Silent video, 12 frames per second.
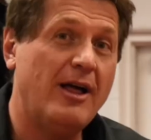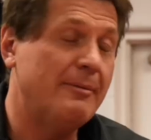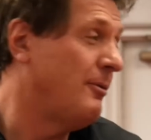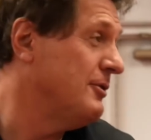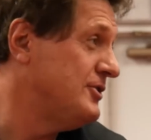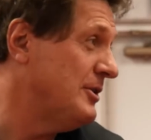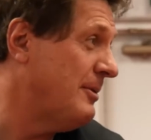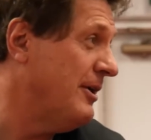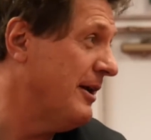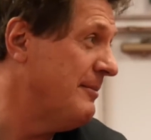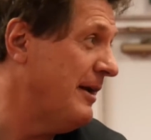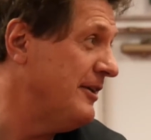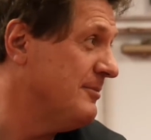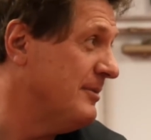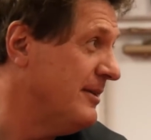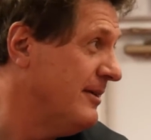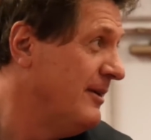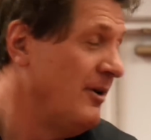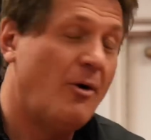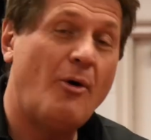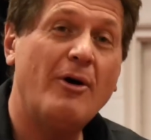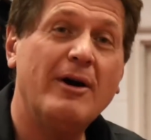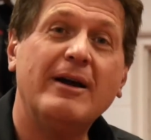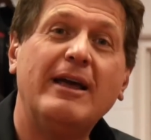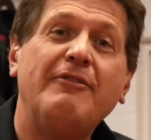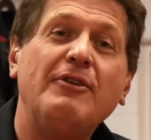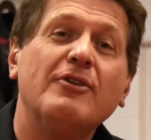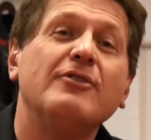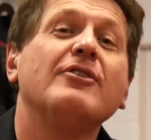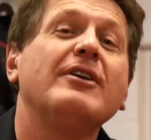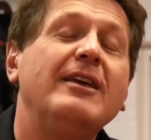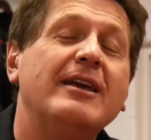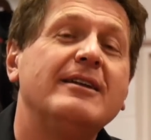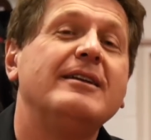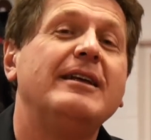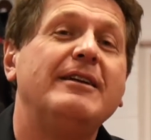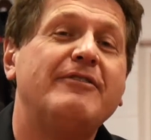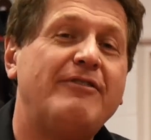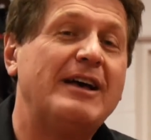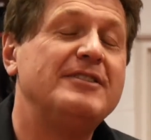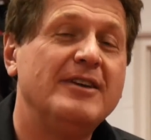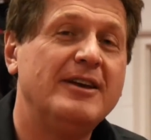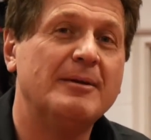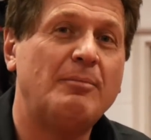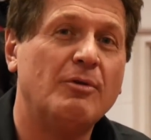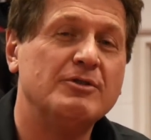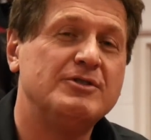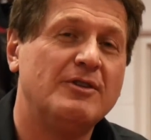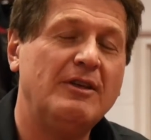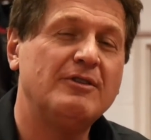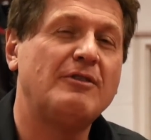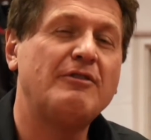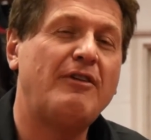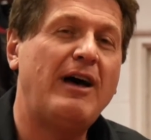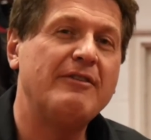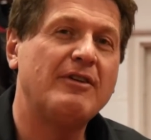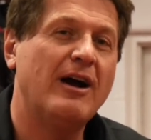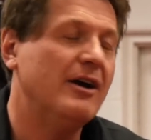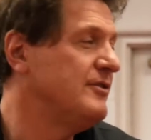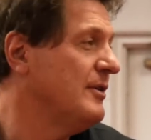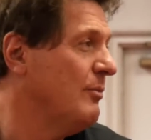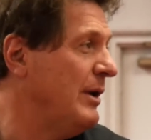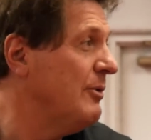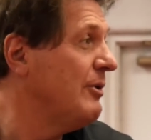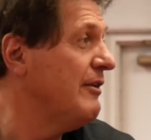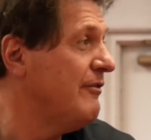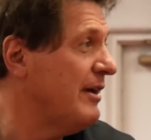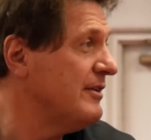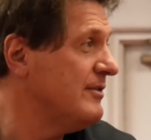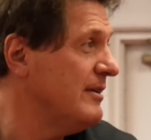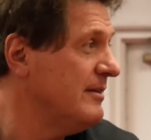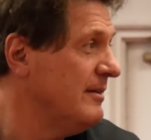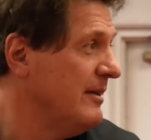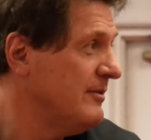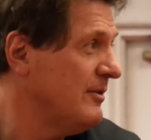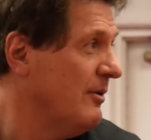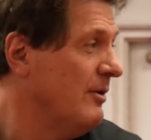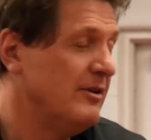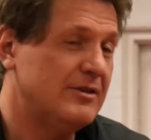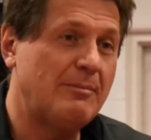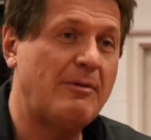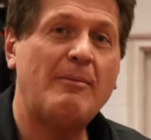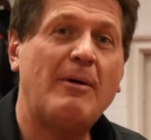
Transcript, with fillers: call a Porsche a bargain basement. Or if you're looking at investing in a Porsche, these are the 5 cars that we would invest in. Yeah. So some